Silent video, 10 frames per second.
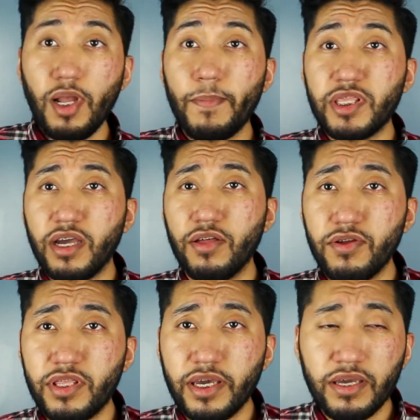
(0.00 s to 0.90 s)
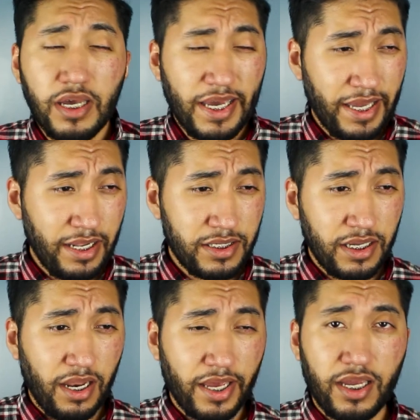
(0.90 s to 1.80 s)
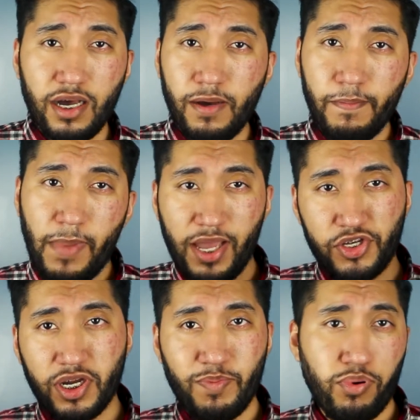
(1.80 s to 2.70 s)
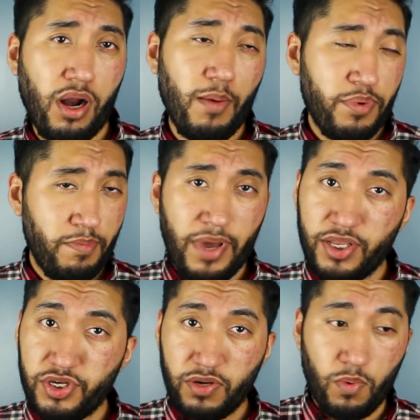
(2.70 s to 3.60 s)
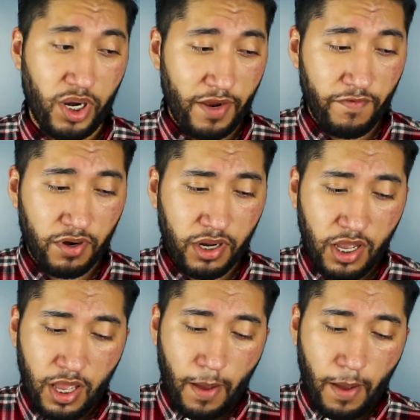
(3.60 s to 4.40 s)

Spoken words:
But the other thing, it isn't like a magic prop, magic whatever,